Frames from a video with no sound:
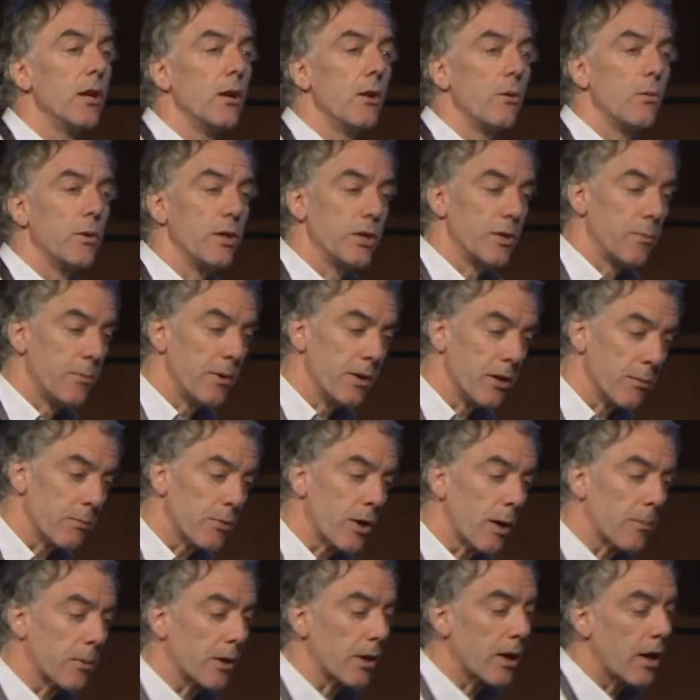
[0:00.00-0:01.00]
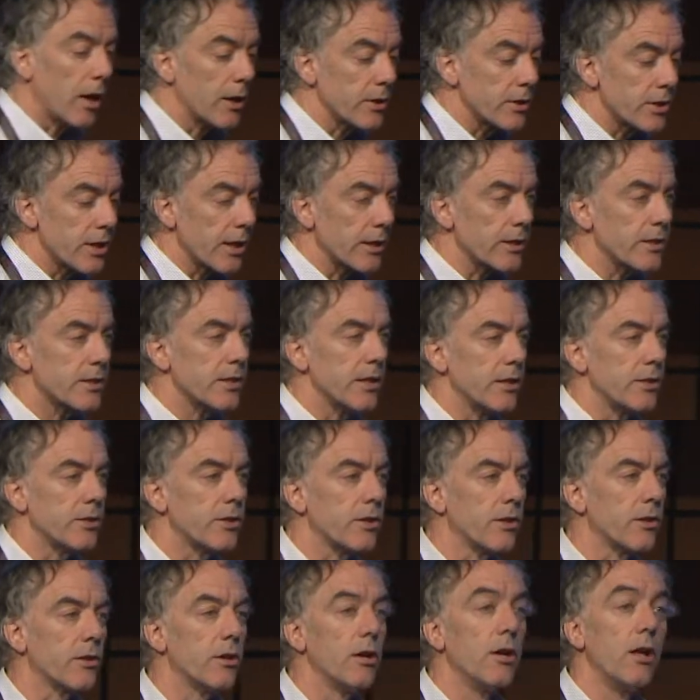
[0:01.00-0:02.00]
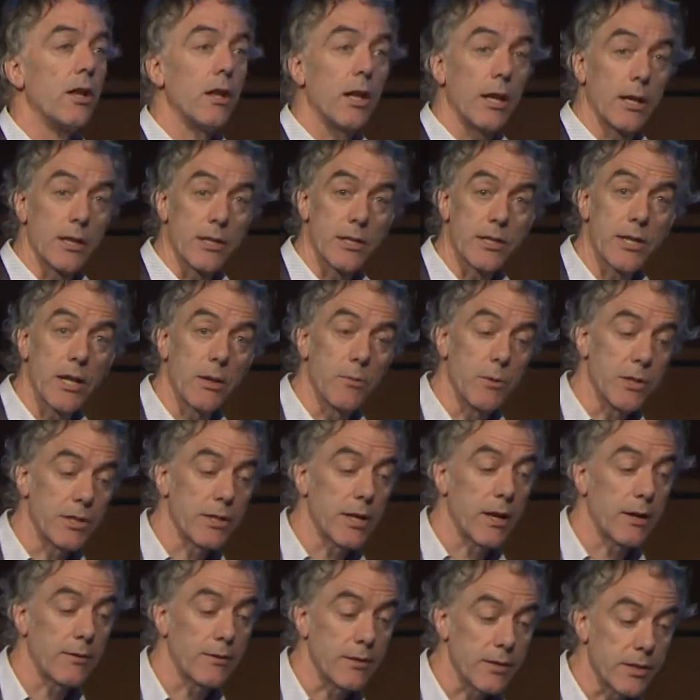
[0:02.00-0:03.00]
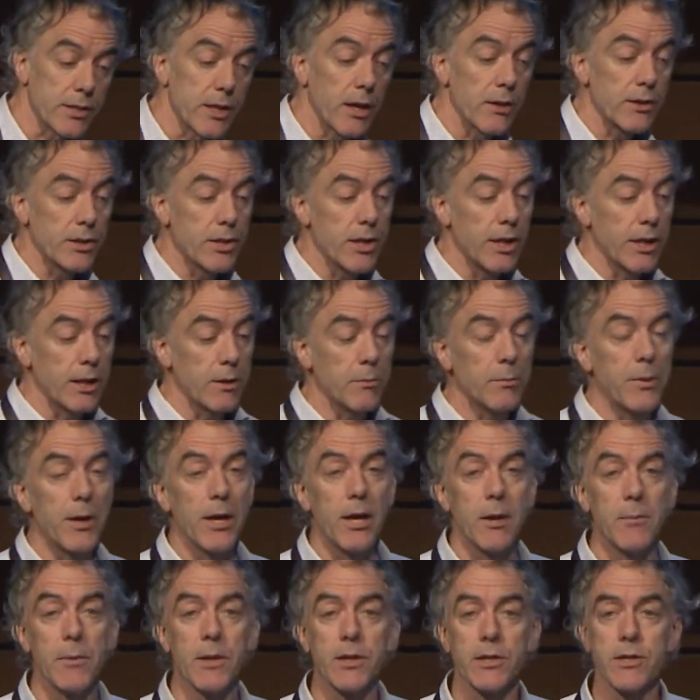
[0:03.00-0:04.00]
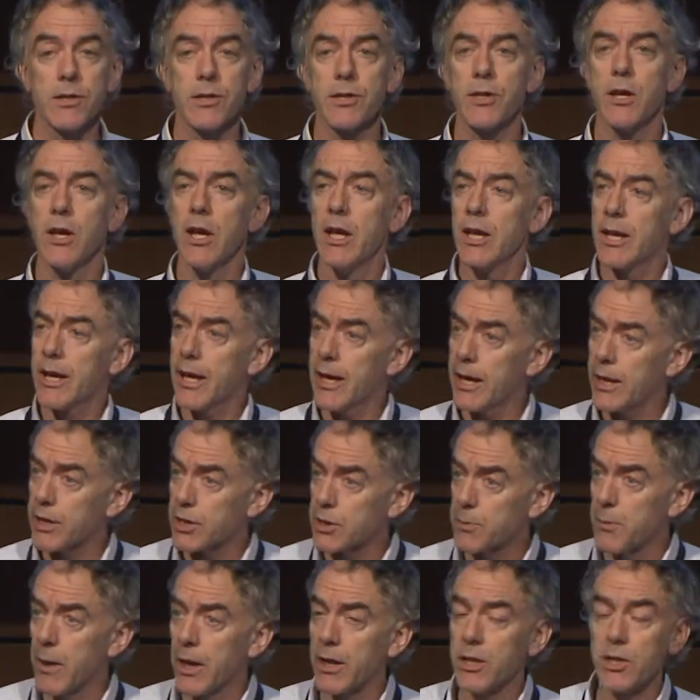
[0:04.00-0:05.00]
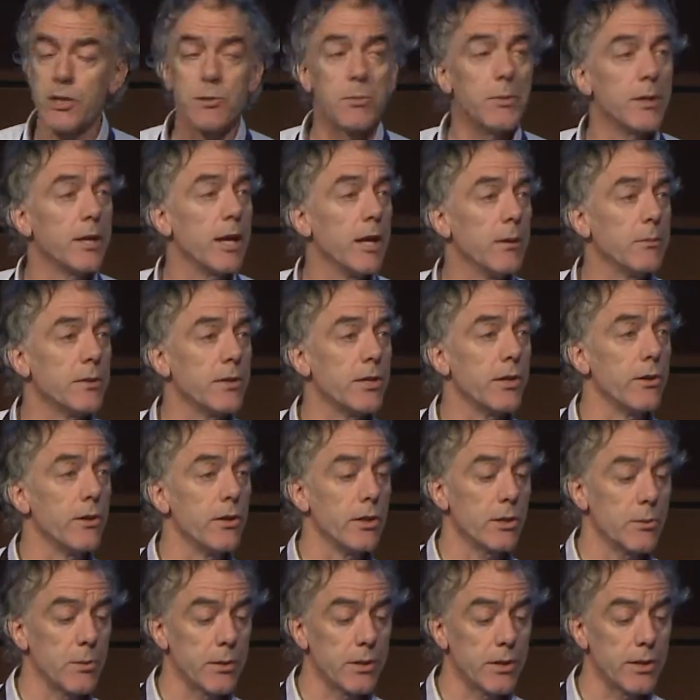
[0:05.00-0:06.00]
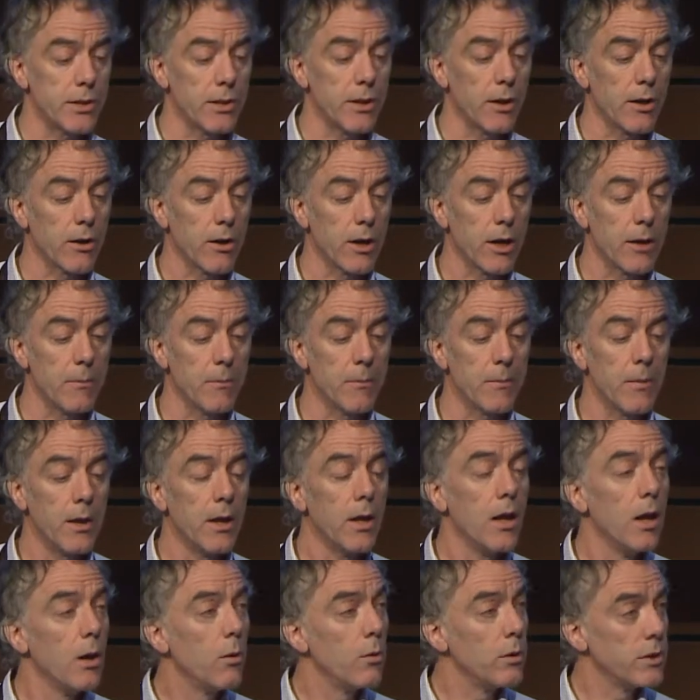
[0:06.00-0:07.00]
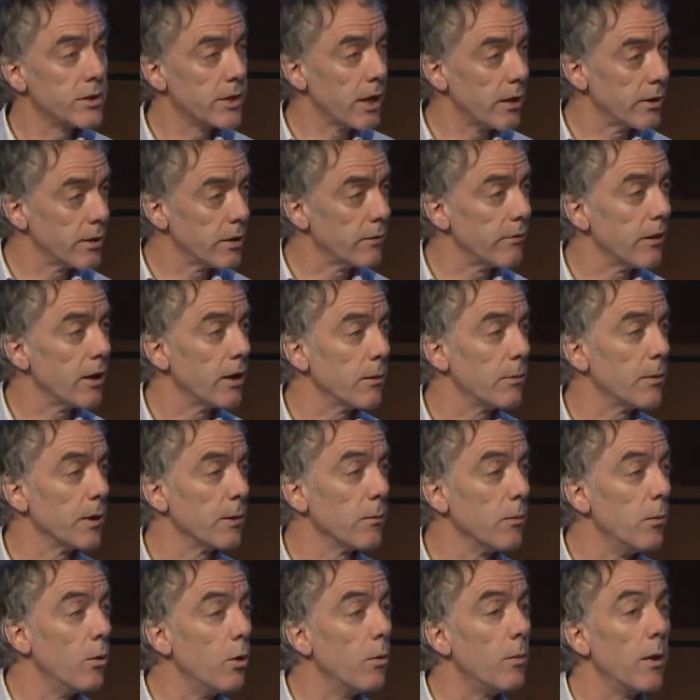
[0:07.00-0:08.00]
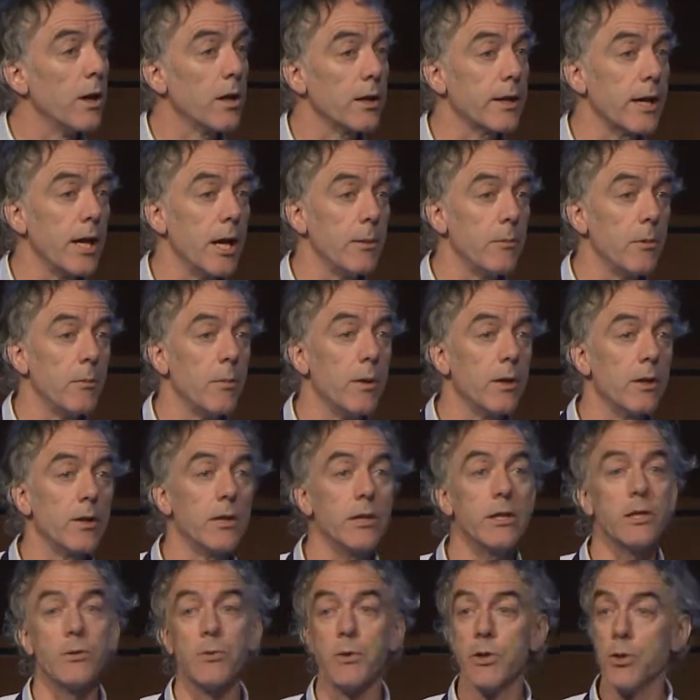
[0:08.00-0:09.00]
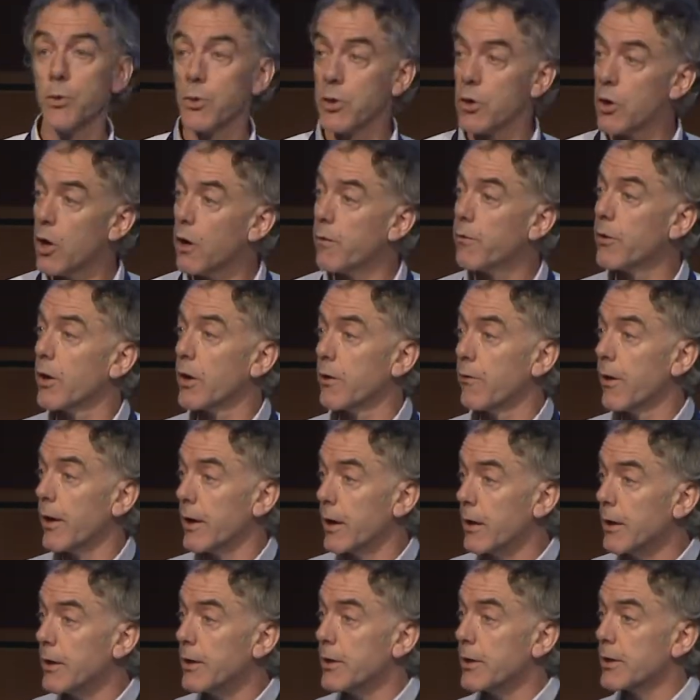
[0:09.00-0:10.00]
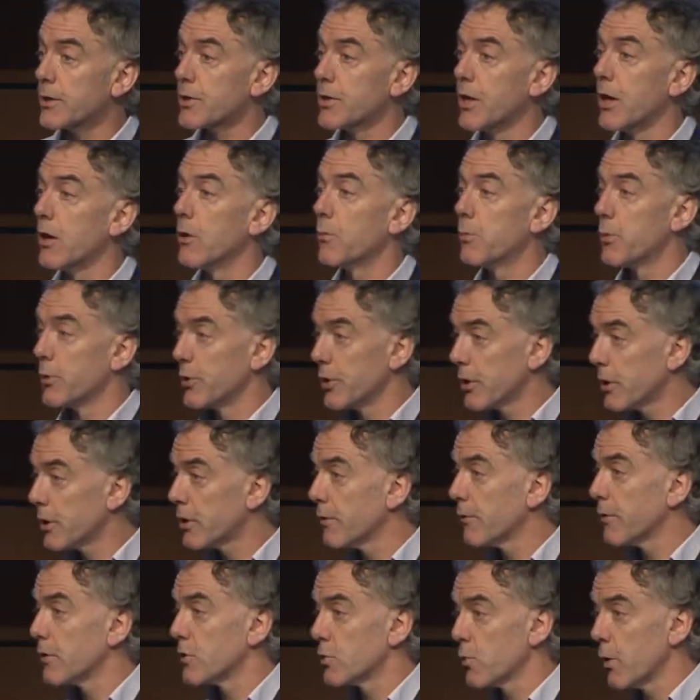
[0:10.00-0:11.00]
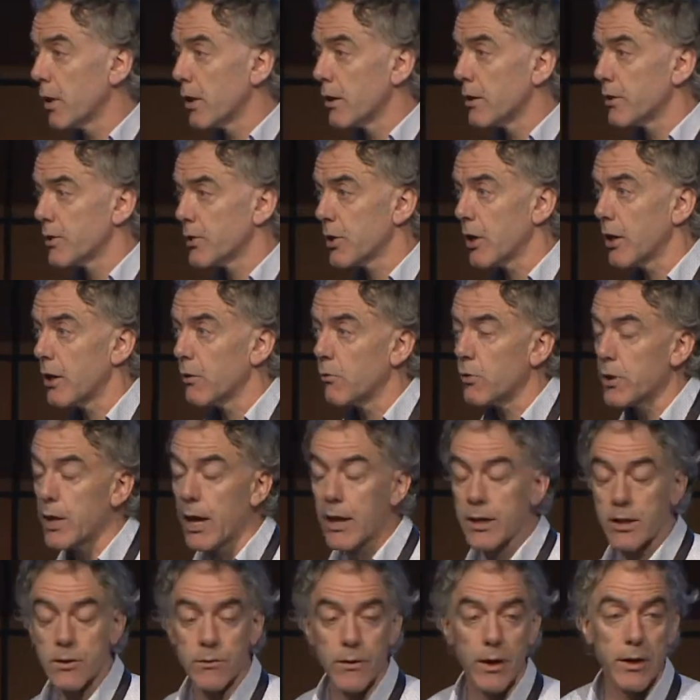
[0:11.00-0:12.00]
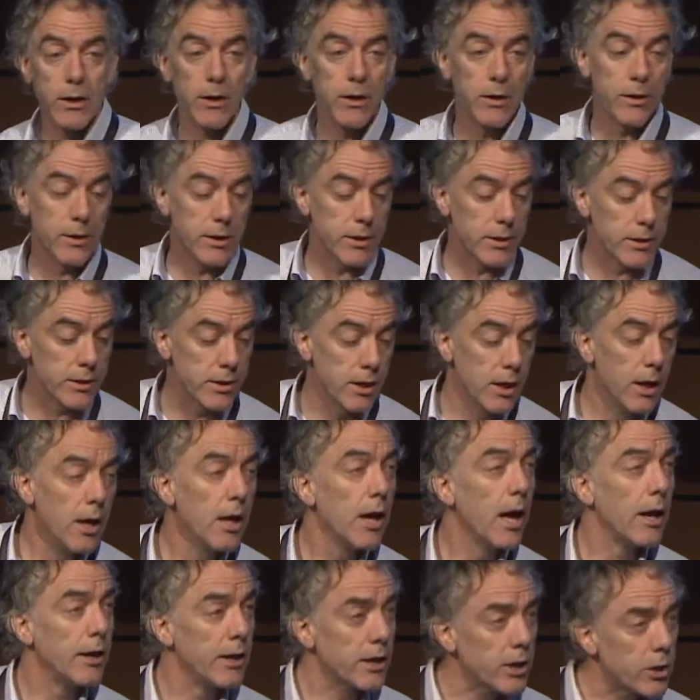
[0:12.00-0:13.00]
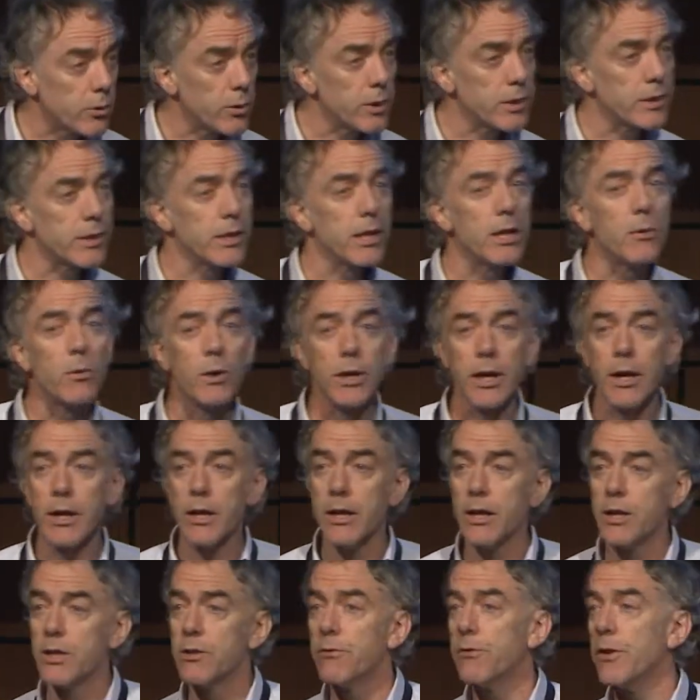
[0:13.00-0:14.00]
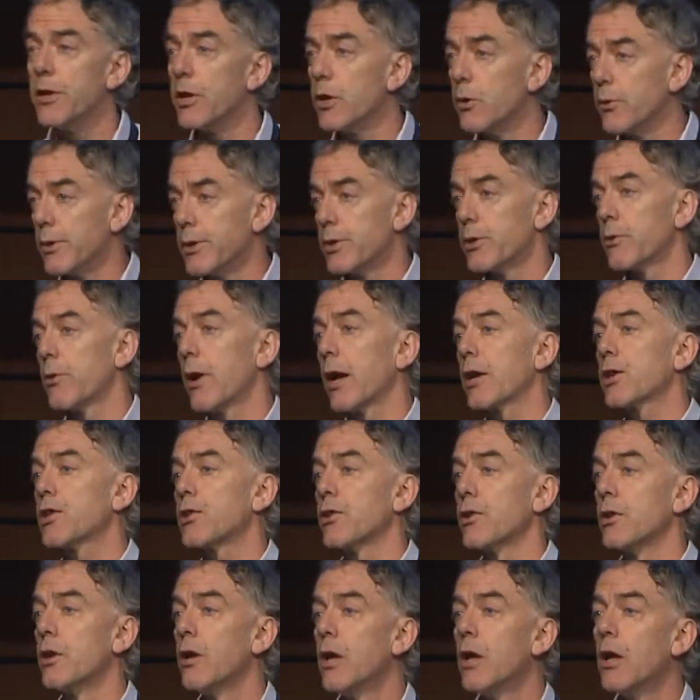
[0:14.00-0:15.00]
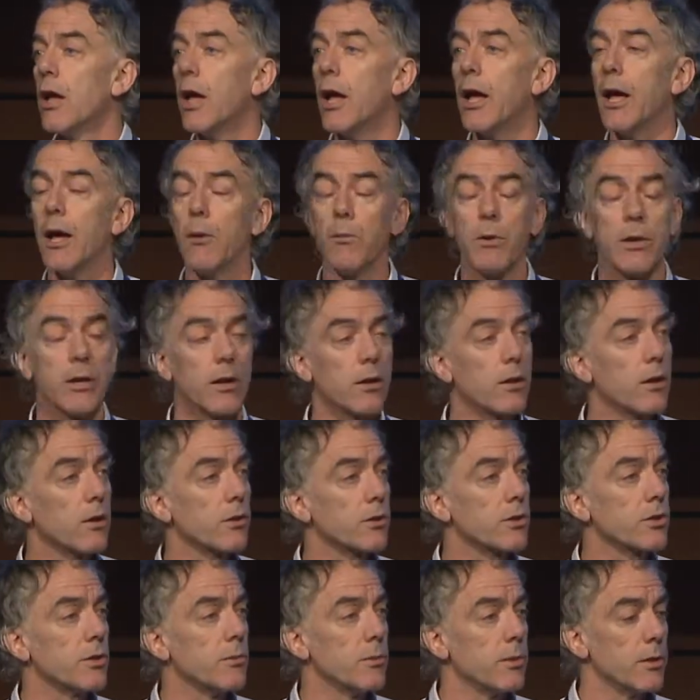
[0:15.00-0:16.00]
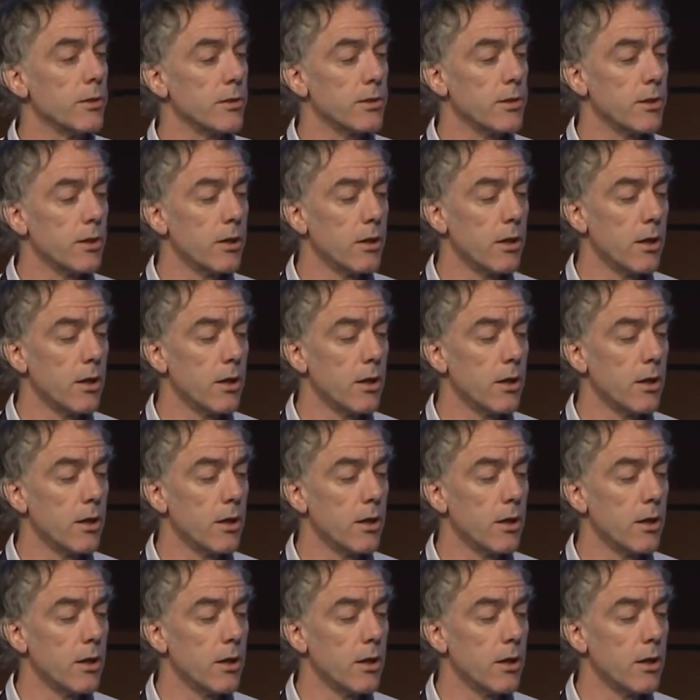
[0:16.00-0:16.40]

We had to build a proper contact center. Like I said, we started to start taking payments. Case management became serious with CRM. We started developing mobile capabilities. We do an awful lot of analytics now, predictive as well as reactive analytics. And increasingly, we're getting into video interaction with our customers.